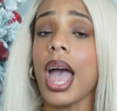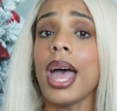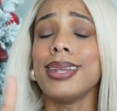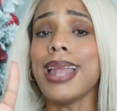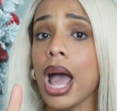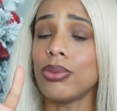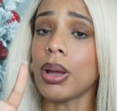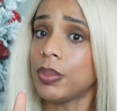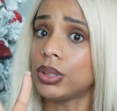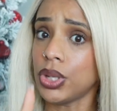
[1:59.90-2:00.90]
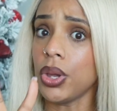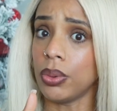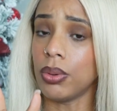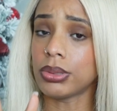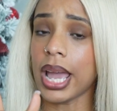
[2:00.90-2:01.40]
Now, number
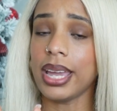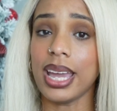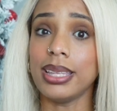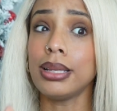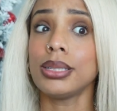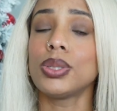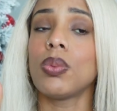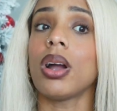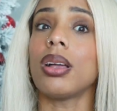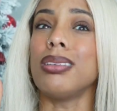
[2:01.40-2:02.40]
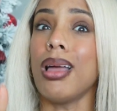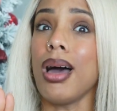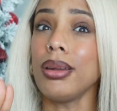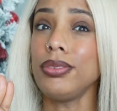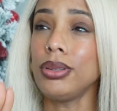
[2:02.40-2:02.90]
2, okay, and this is where a
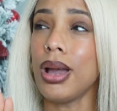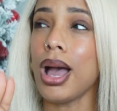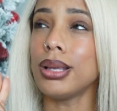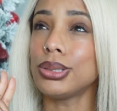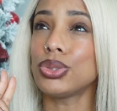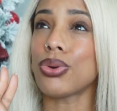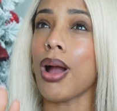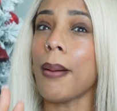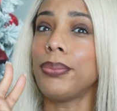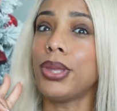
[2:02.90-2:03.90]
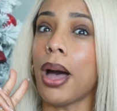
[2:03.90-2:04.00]
lot of you guys drop the